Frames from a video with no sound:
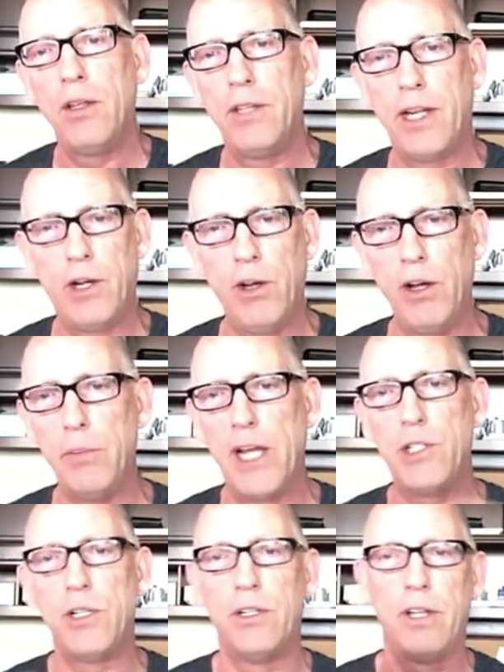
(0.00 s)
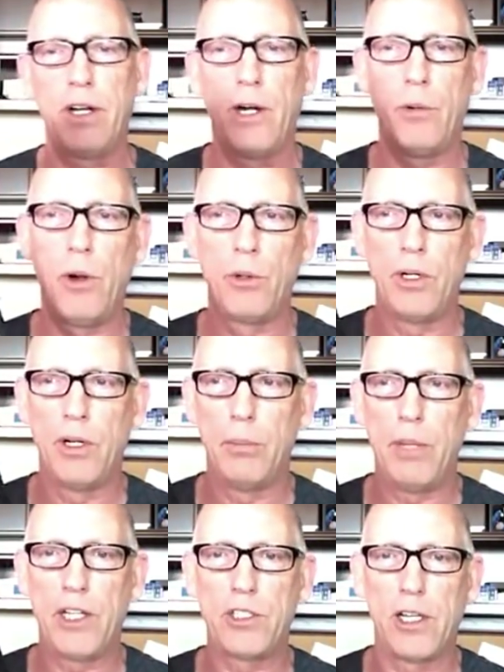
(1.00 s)
They could have mentioned that I wrote a
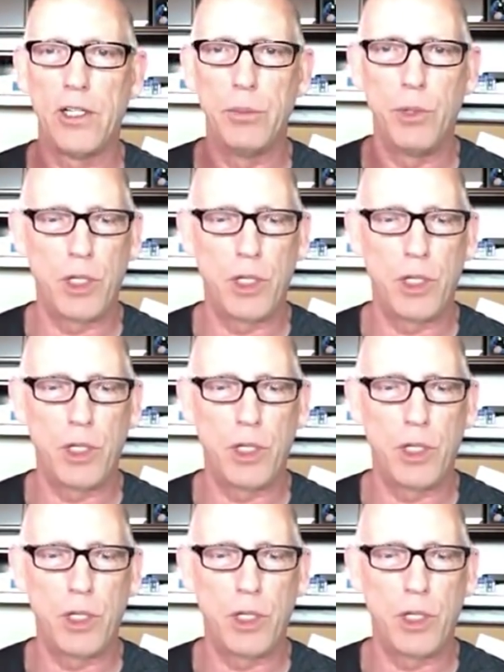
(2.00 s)
best-selling